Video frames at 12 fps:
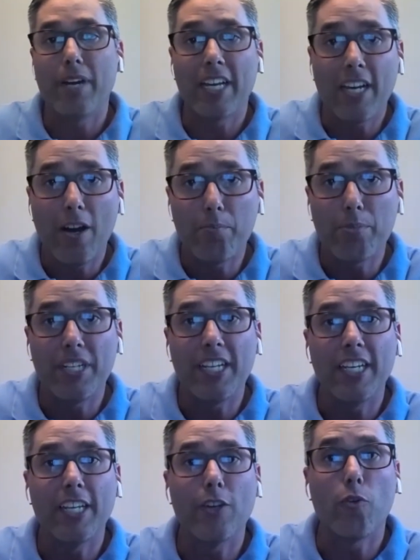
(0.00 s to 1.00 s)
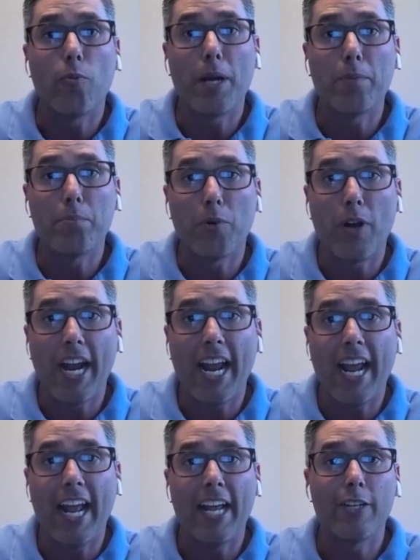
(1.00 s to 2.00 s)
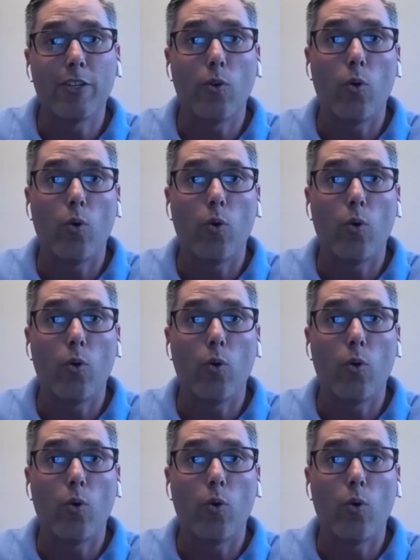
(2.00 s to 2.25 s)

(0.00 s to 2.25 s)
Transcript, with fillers: my company or my brand